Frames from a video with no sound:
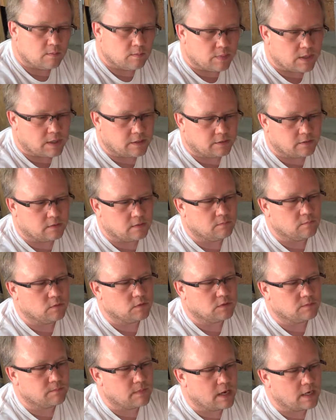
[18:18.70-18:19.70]
but
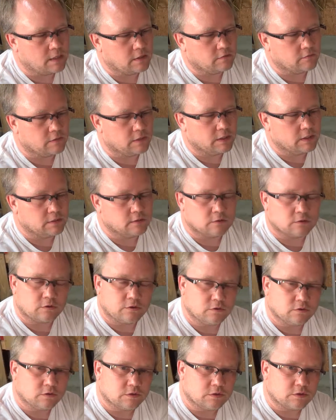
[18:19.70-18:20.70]
most mining rigs are
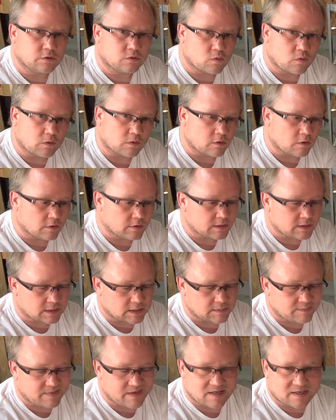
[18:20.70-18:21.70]
usually short on
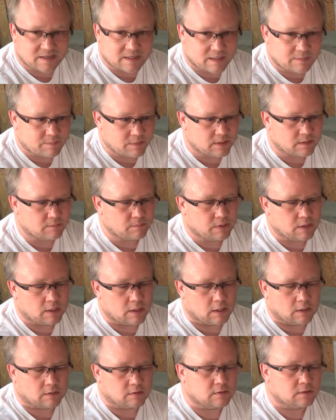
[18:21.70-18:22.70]
6-pin and 8-pin
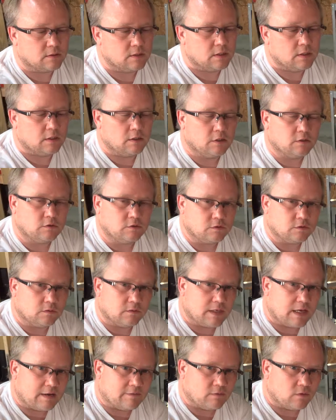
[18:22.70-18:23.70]
plugs. You usually
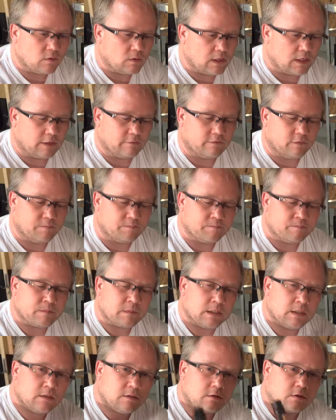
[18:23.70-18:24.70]
don't have a whole lot of them.
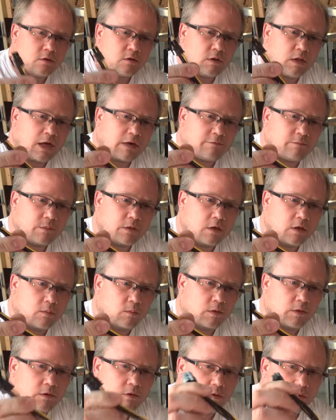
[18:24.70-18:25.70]
So a lot of them
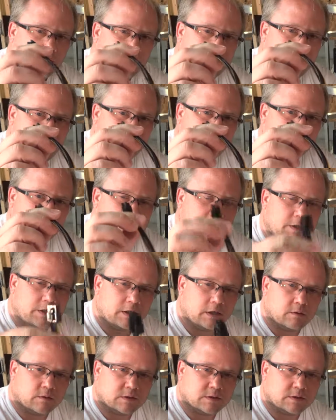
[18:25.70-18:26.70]
come with little adapters
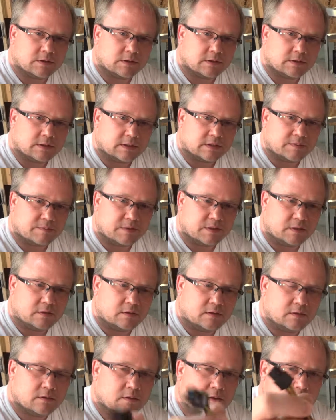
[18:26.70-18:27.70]
here, which is a
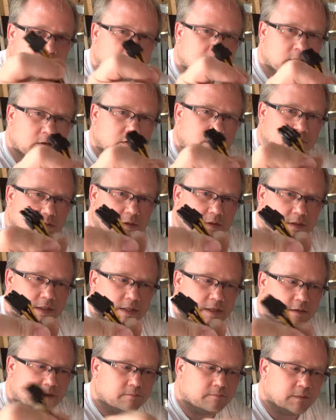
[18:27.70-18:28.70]
6-pin to a
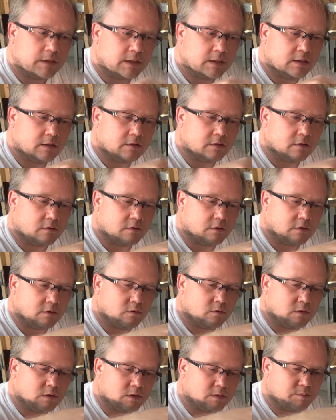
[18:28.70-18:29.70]
SATA. So then
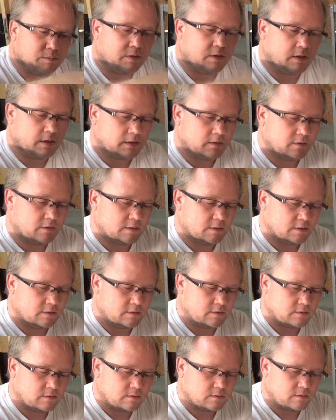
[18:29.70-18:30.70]
you would just plug
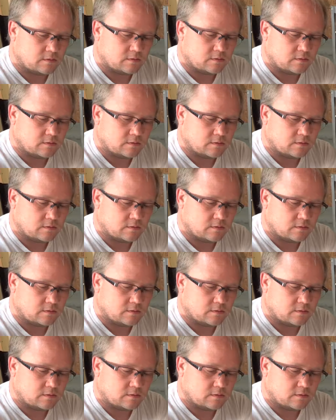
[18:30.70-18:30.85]
this